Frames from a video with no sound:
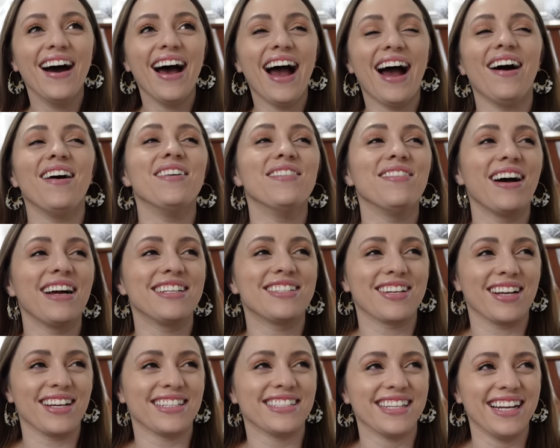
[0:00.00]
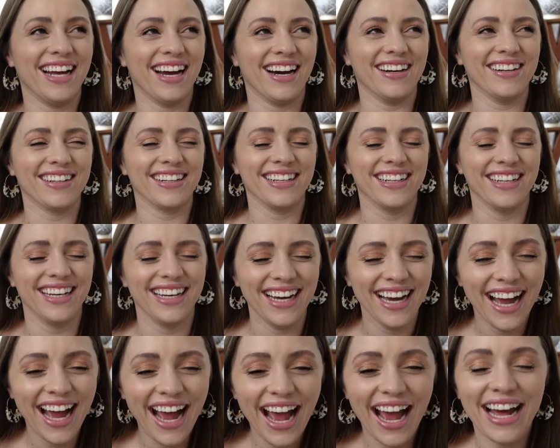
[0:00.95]
I just,
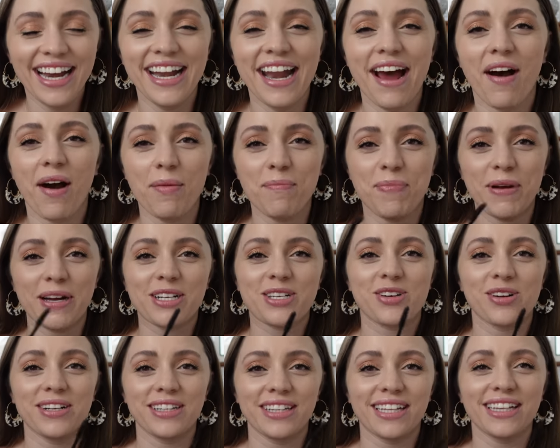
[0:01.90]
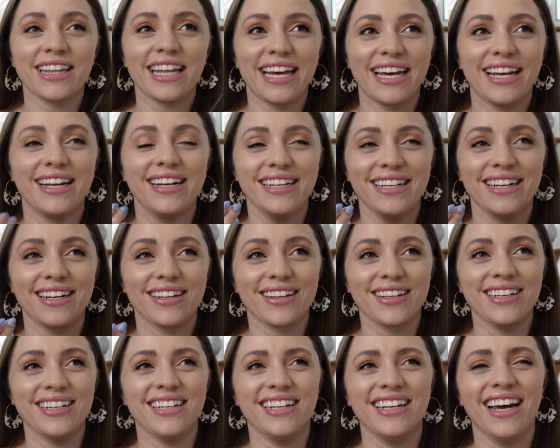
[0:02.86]
and now I'm picturing the lid and it
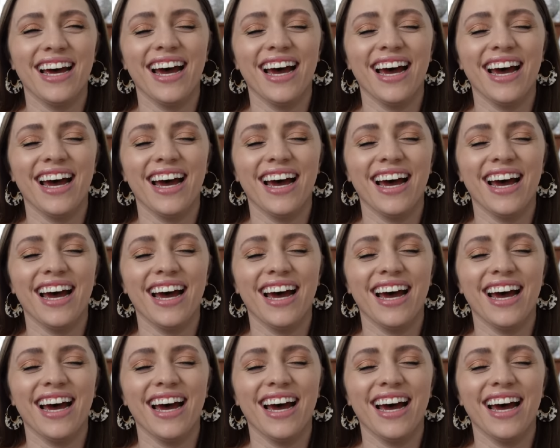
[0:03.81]
looks,